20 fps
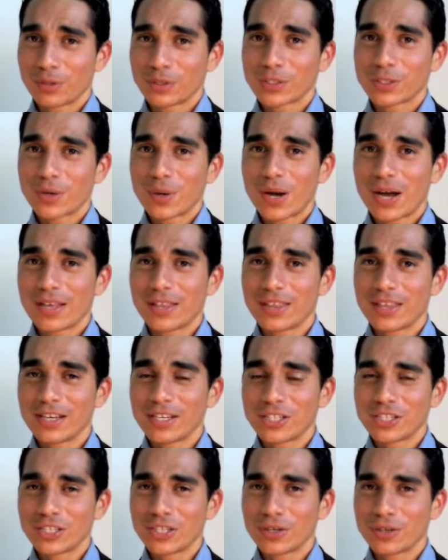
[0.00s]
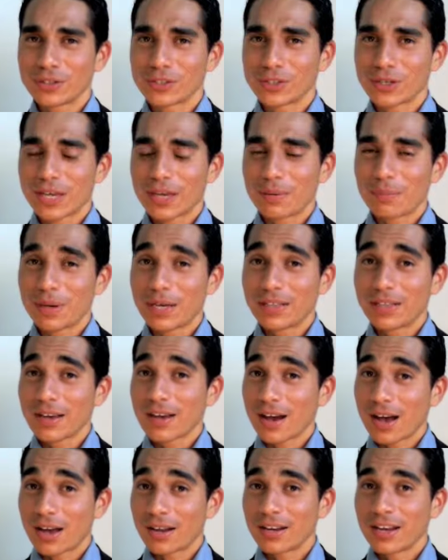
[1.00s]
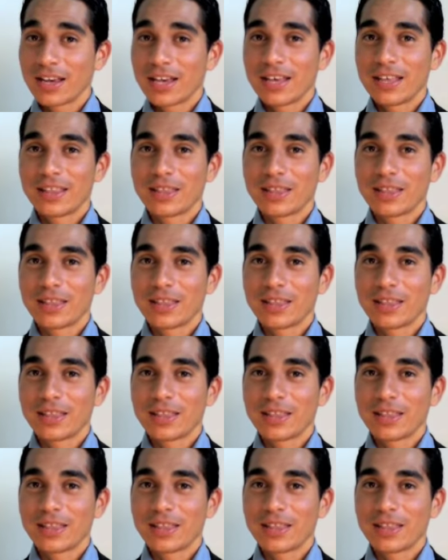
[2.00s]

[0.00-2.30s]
So I think she also can make the cut